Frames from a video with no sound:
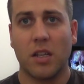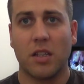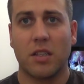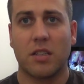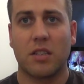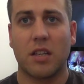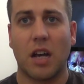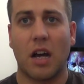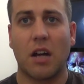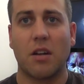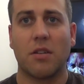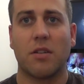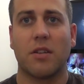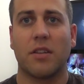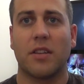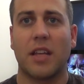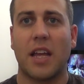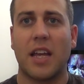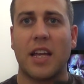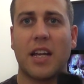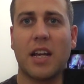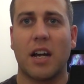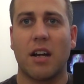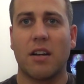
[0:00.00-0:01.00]
So
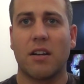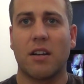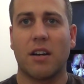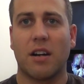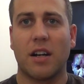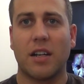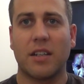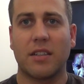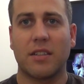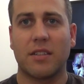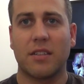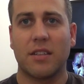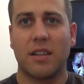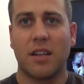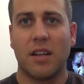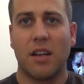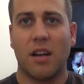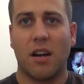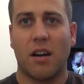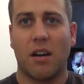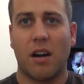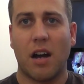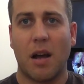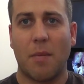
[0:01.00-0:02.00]
there you go, guys.
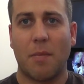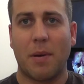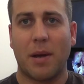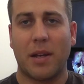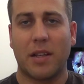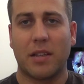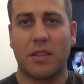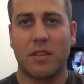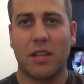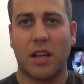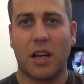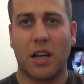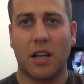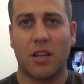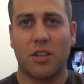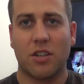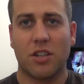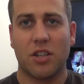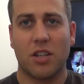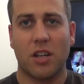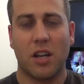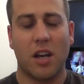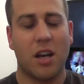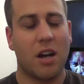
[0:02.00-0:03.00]
iPad
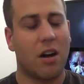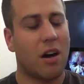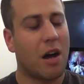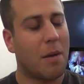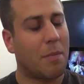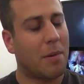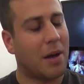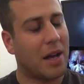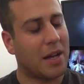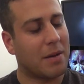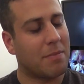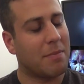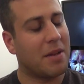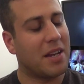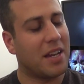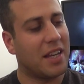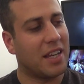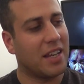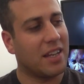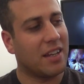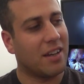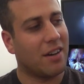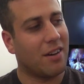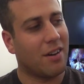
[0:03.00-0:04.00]
Touch, iPad
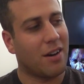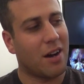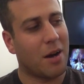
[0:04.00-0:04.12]
mini,